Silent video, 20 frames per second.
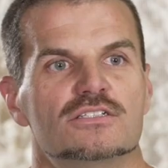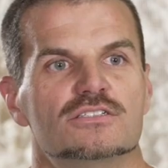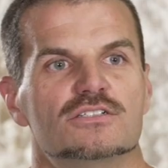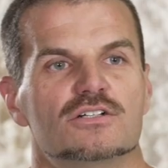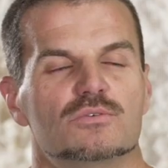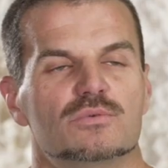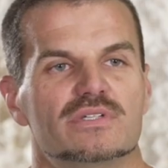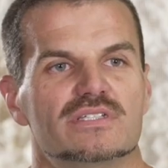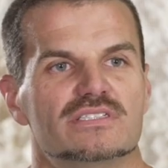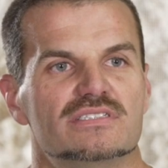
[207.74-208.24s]

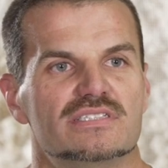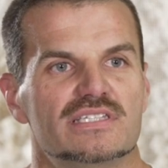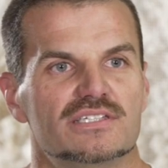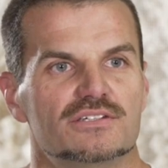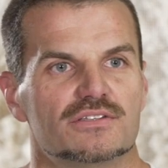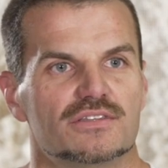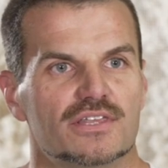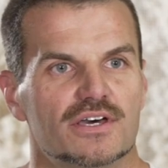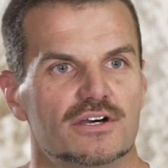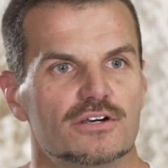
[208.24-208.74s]
So we
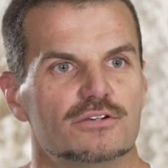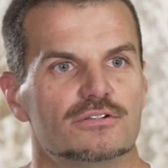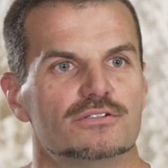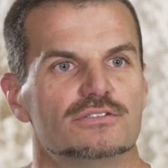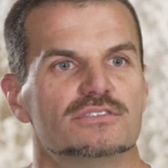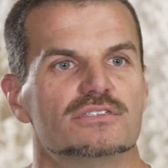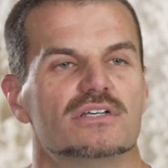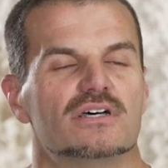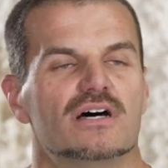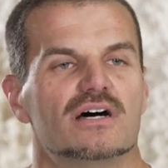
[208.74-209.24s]
seal
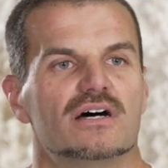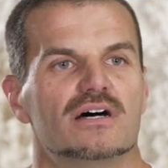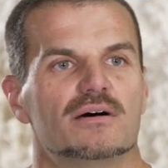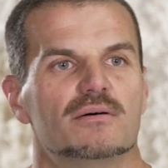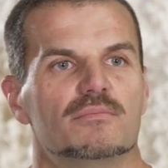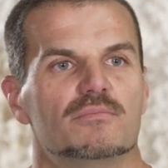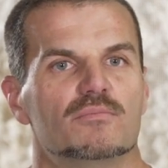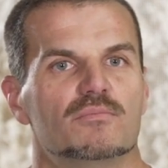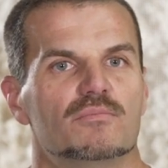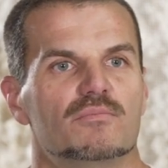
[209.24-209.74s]
those
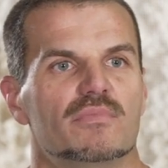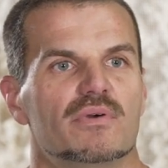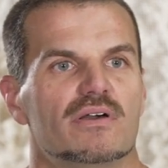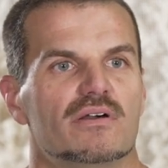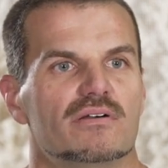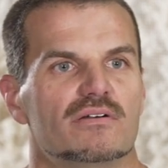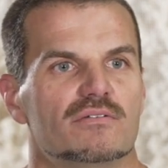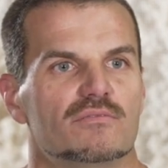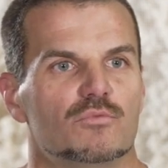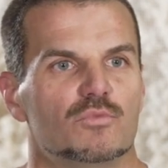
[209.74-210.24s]

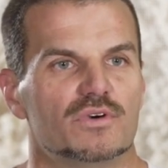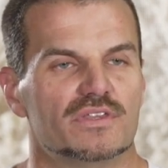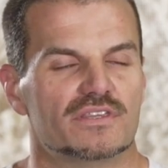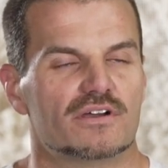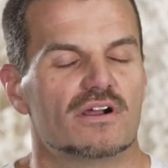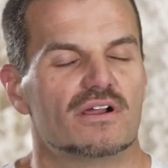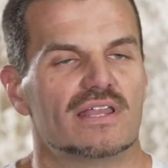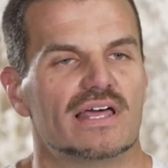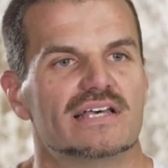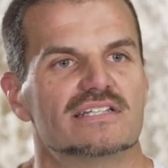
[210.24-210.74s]
with
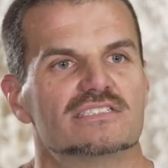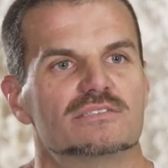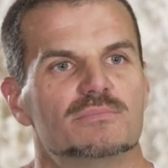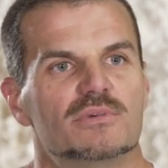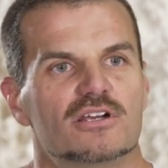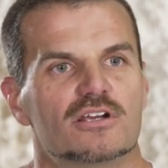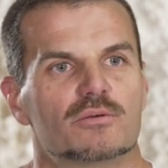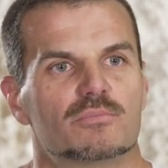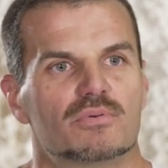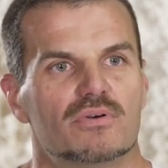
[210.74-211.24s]
our
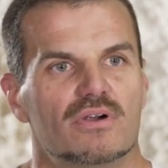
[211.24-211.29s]
elastomeric